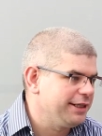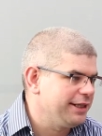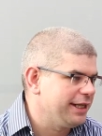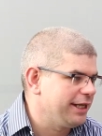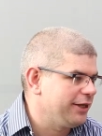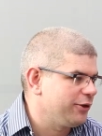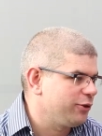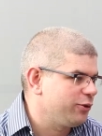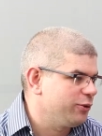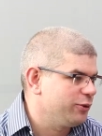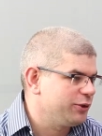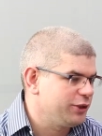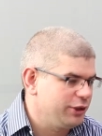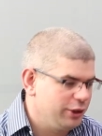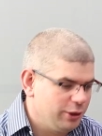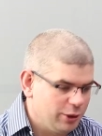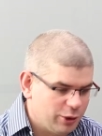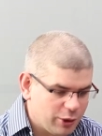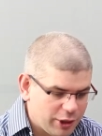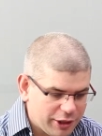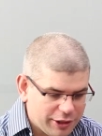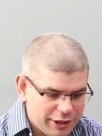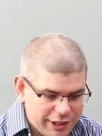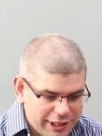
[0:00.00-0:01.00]
And then of course you
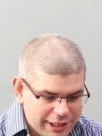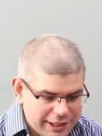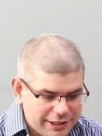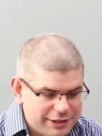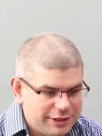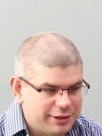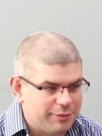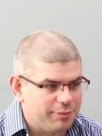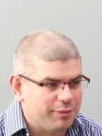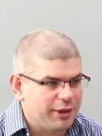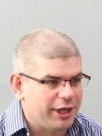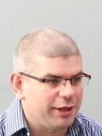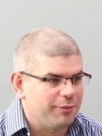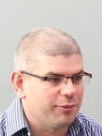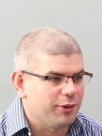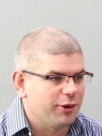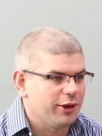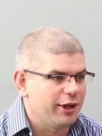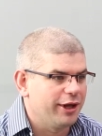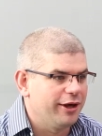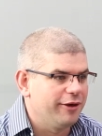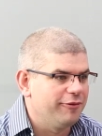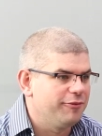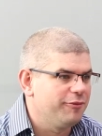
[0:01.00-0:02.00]
look at the list of
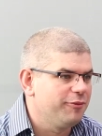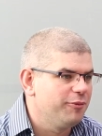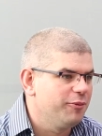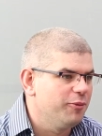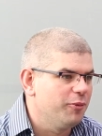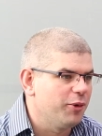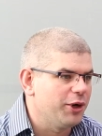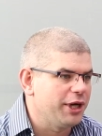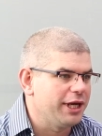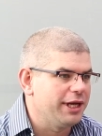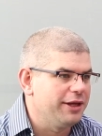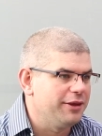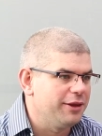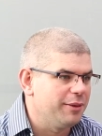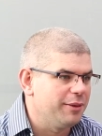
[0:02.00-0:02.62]
people that have won it